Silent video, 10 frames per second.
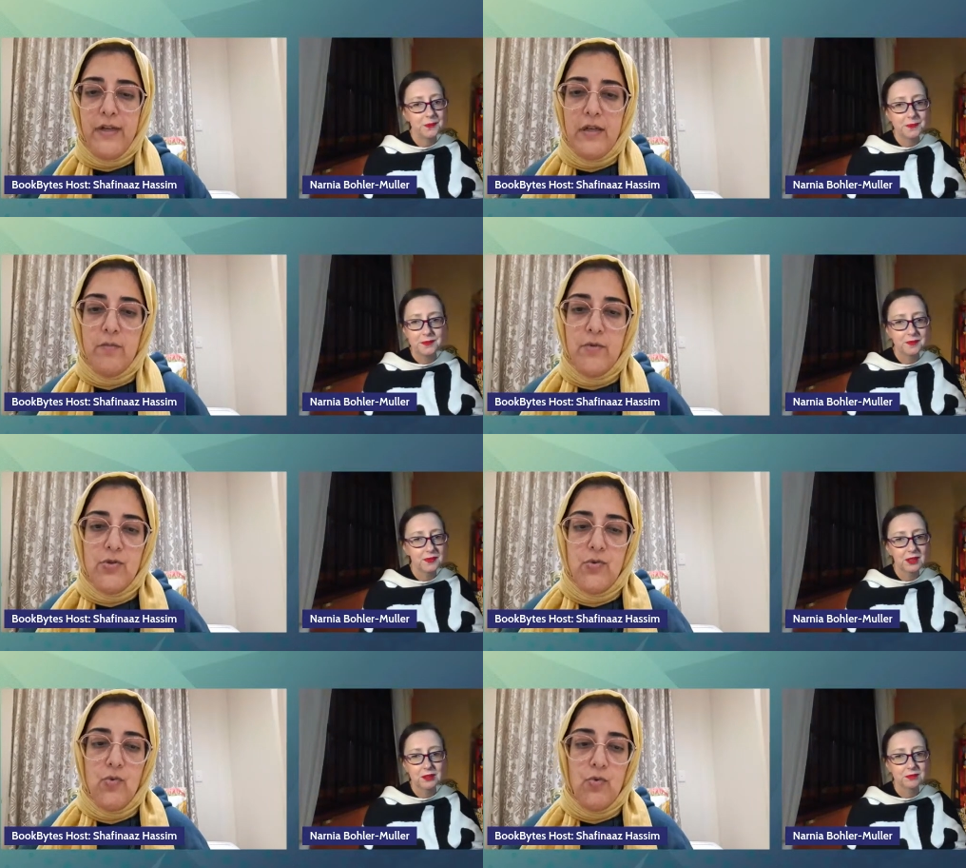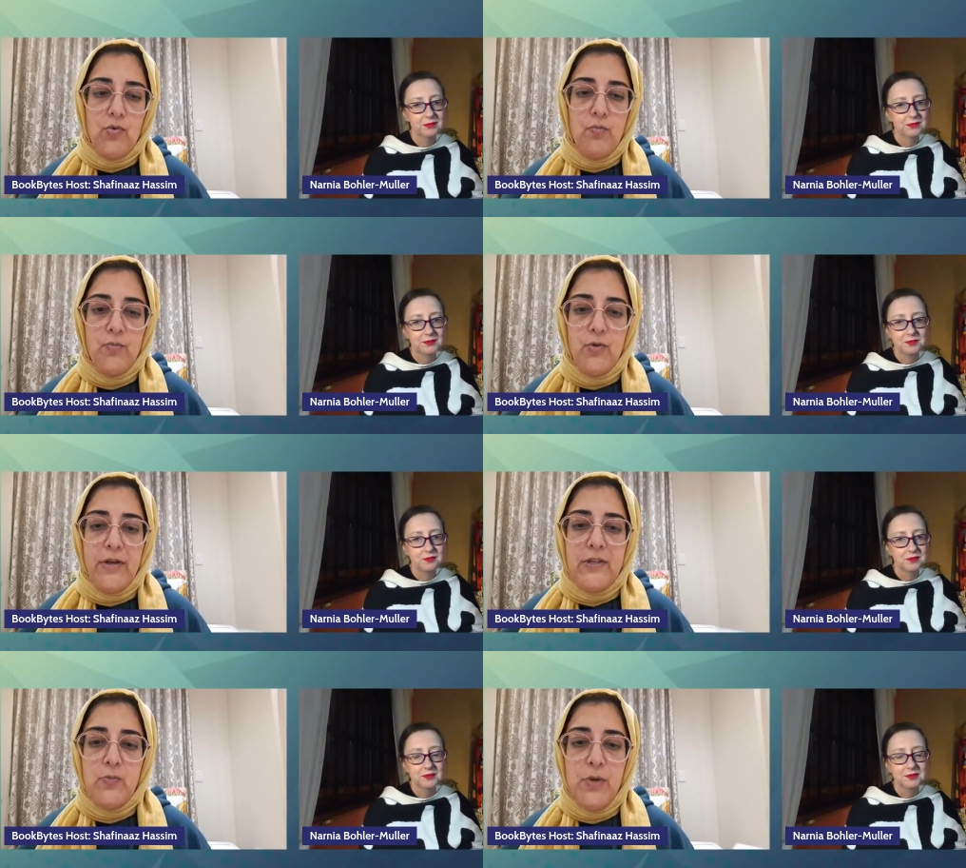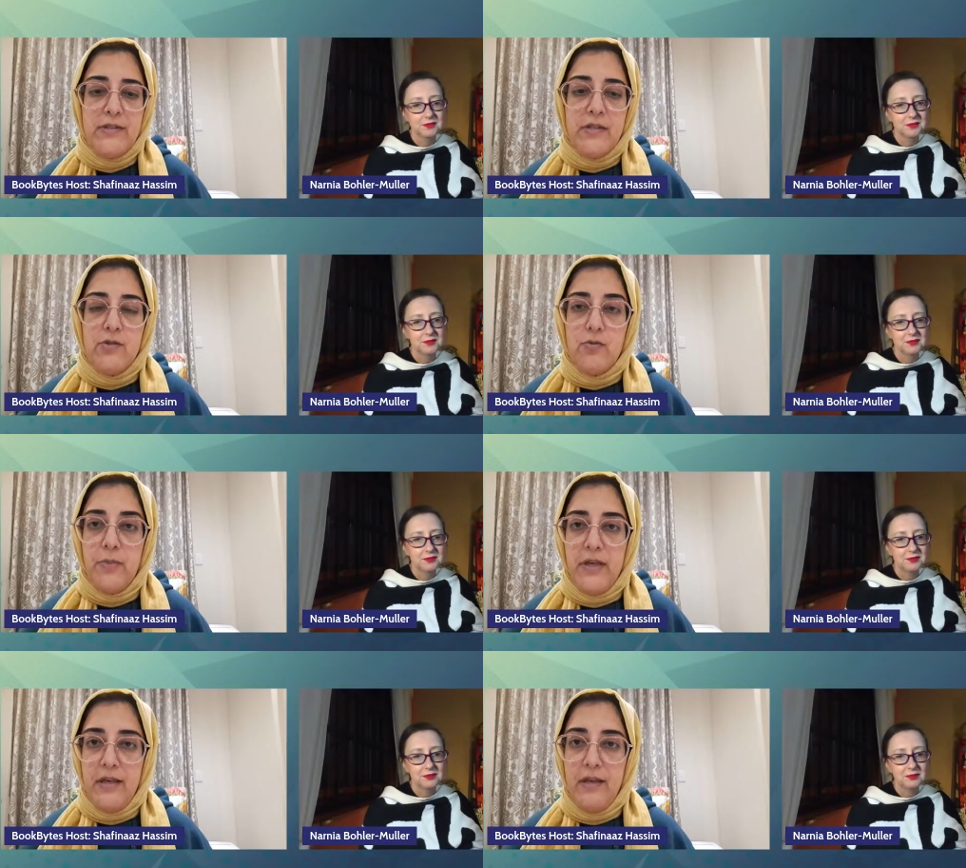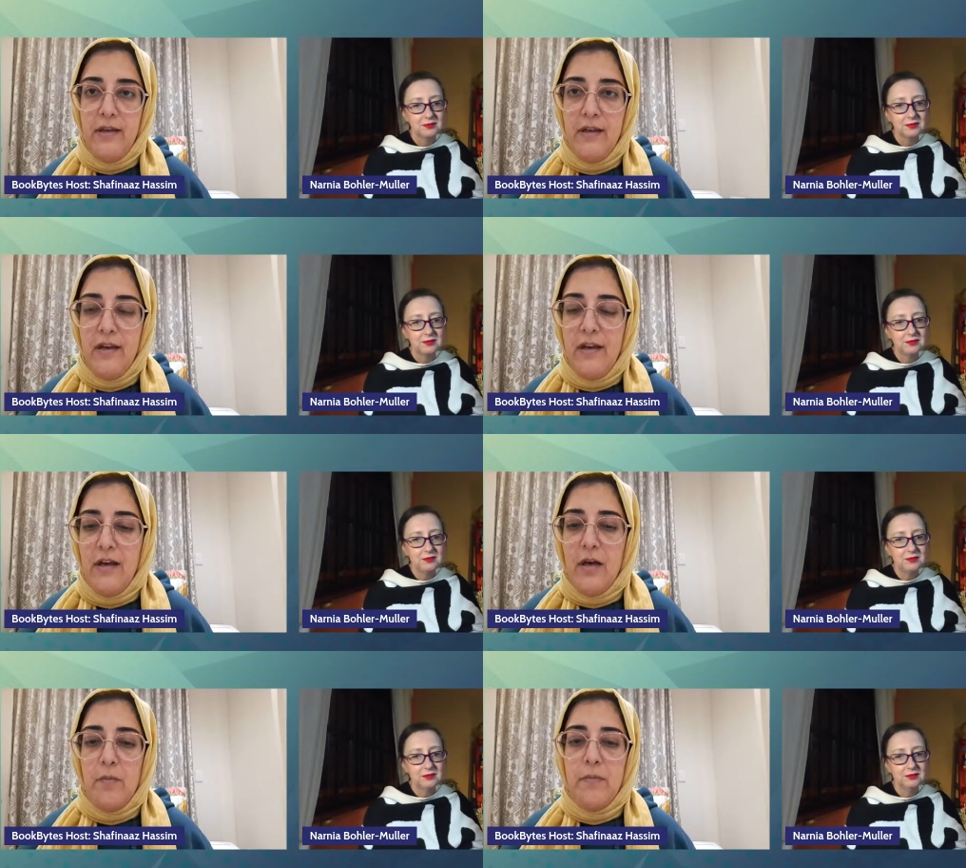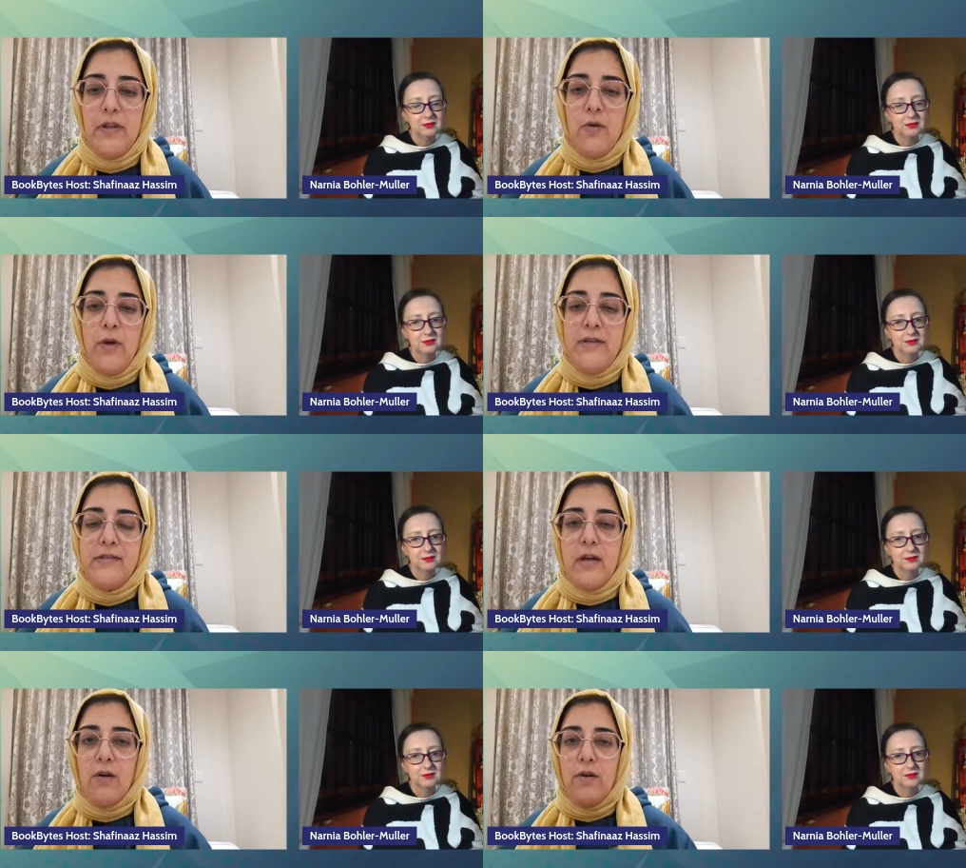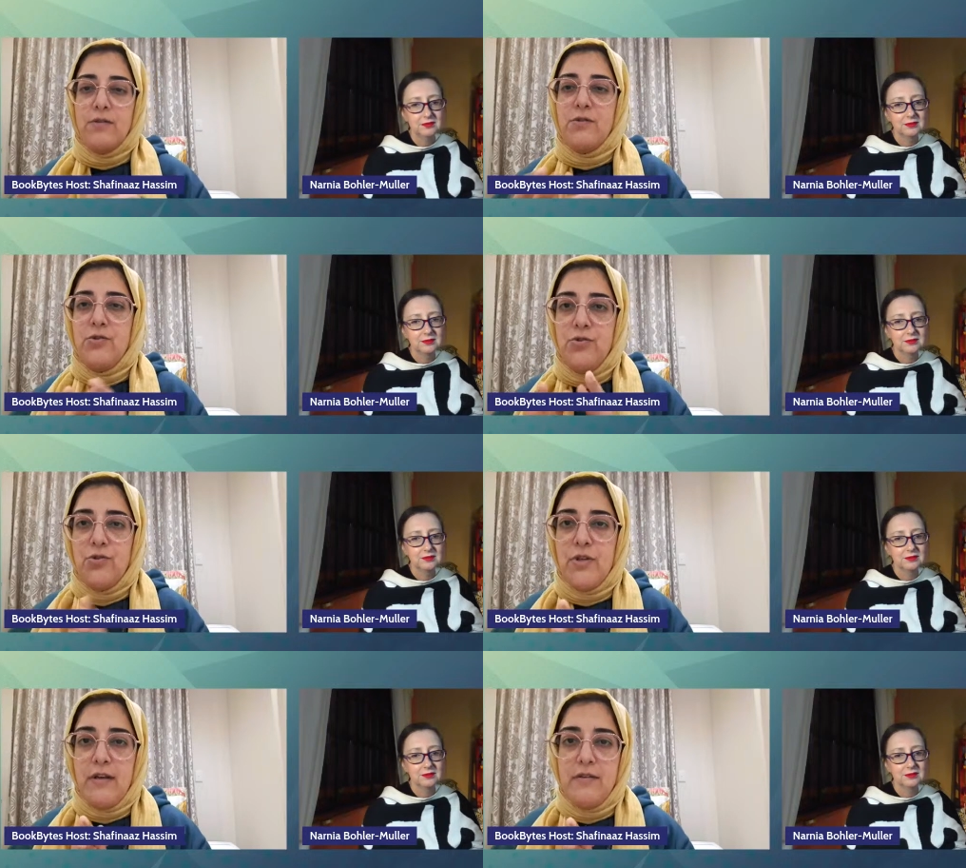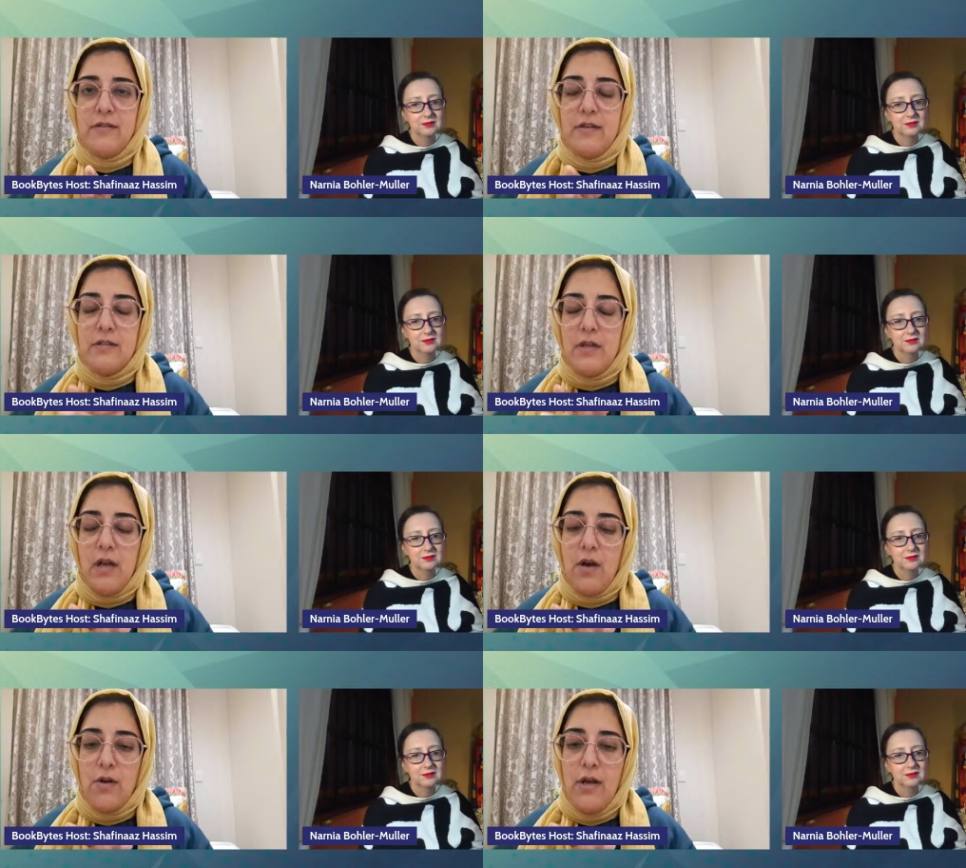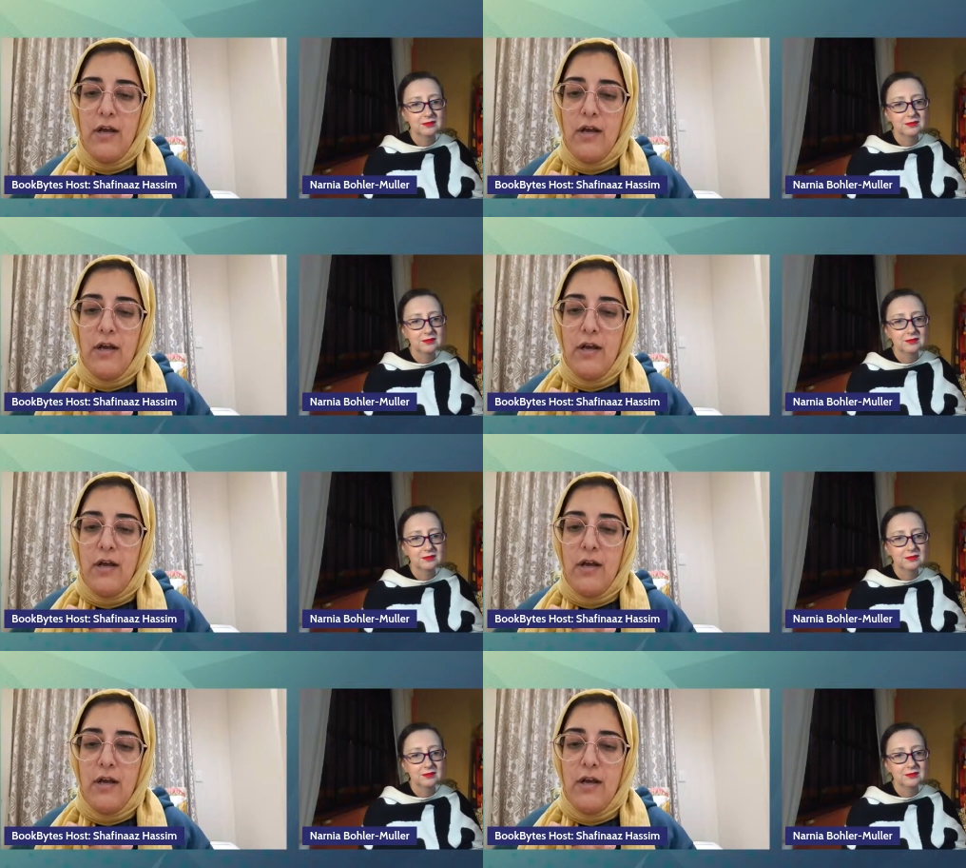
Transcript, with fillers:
Speaker 1: freedom to to express and to be um, in the ways that our constitution has has allowed.